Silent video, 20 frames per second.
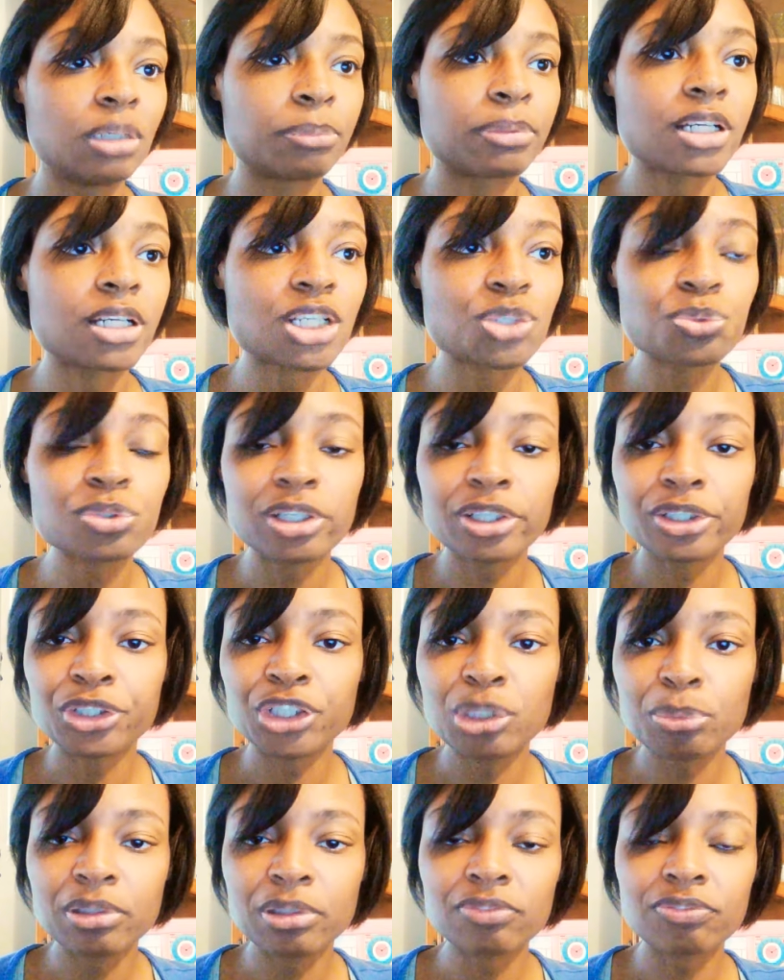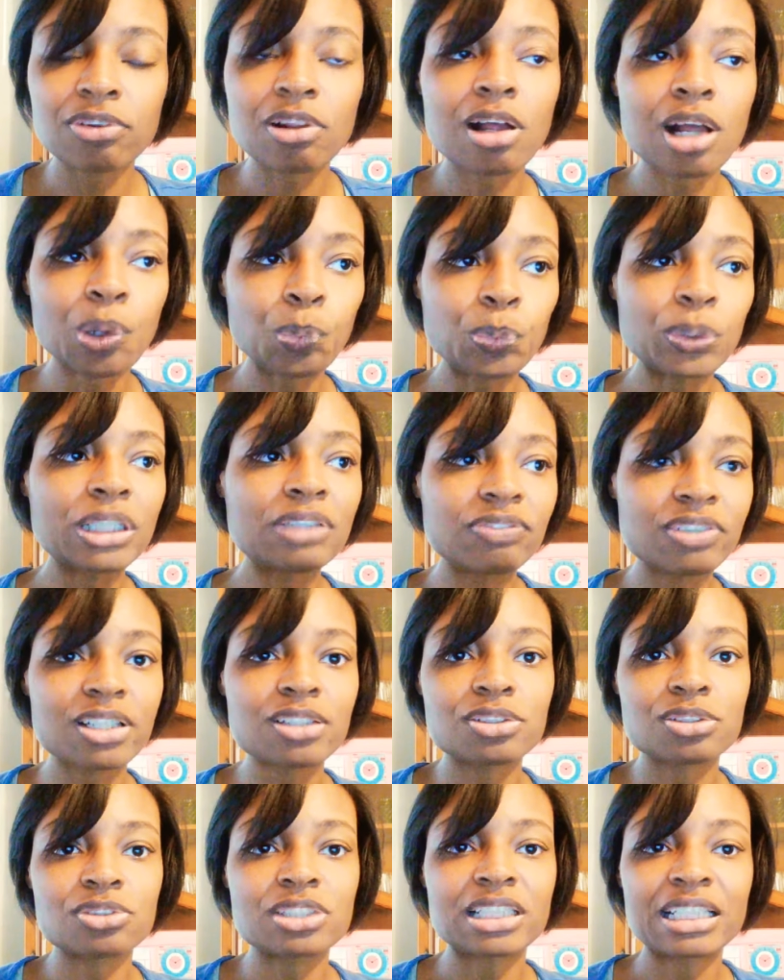because we are human, flawed, weak
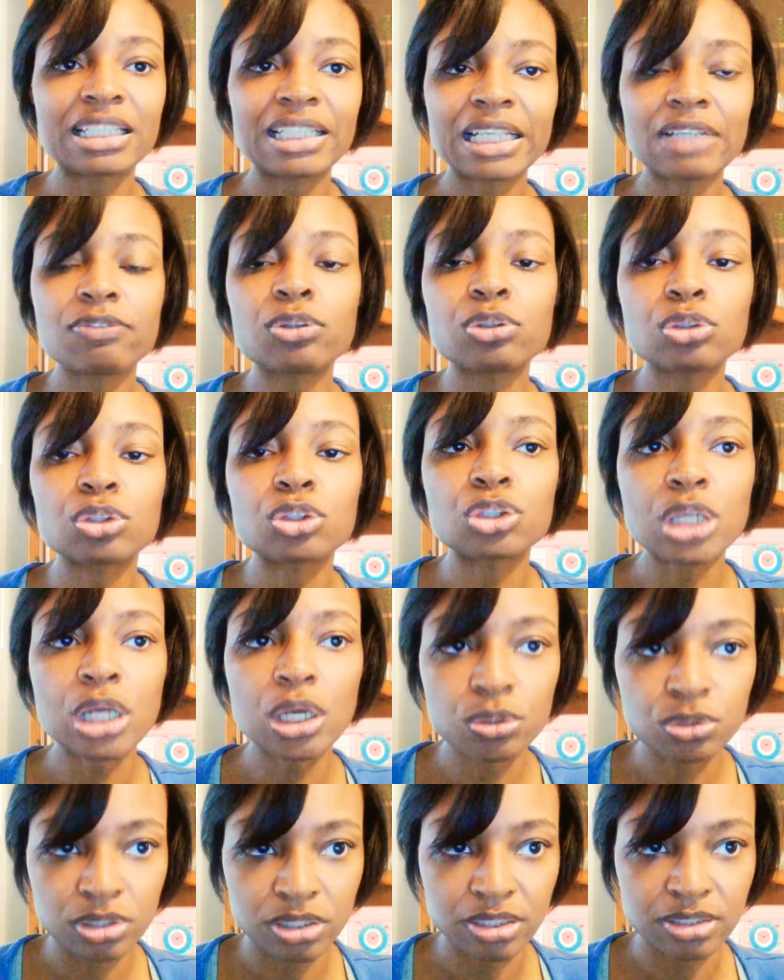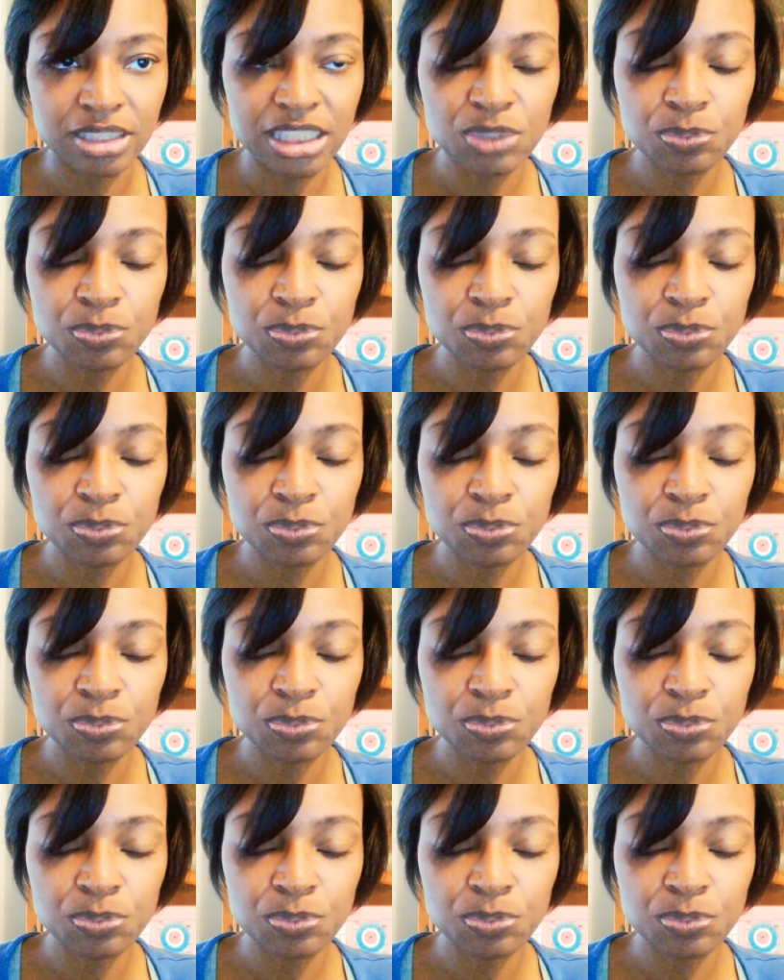vessels, and the devil knows this.